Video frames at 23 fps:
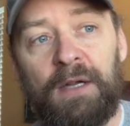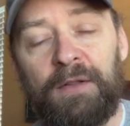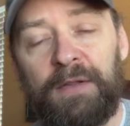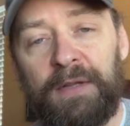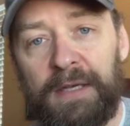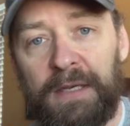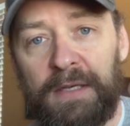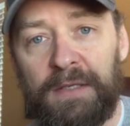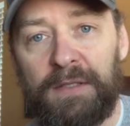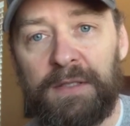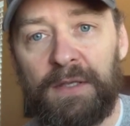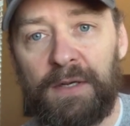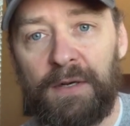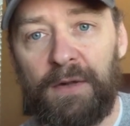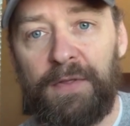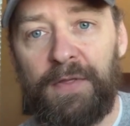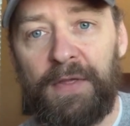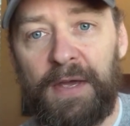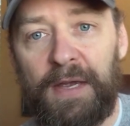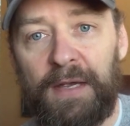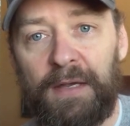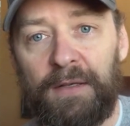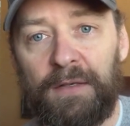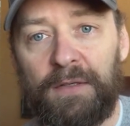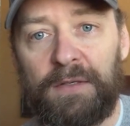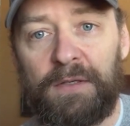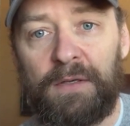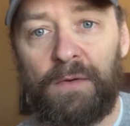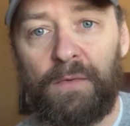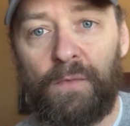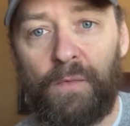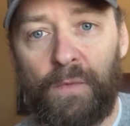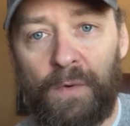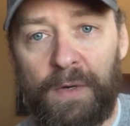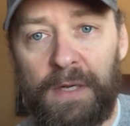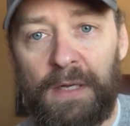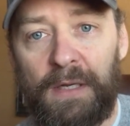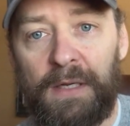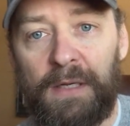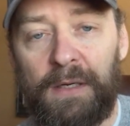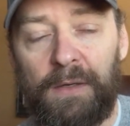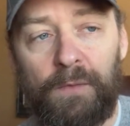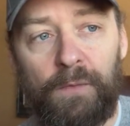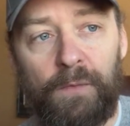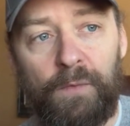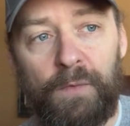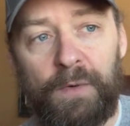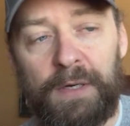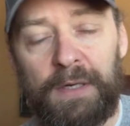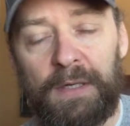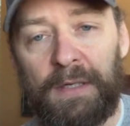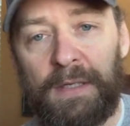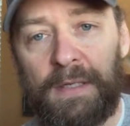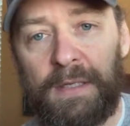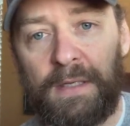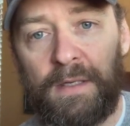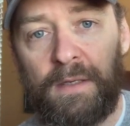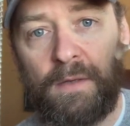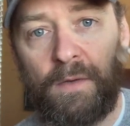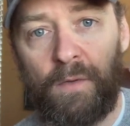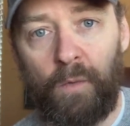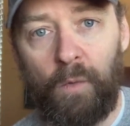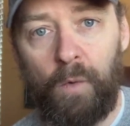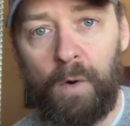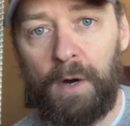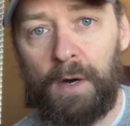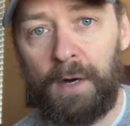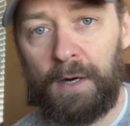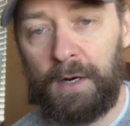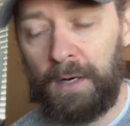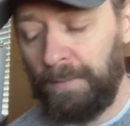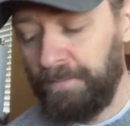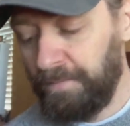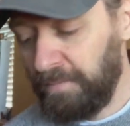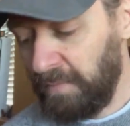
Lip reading: These little things really, really work.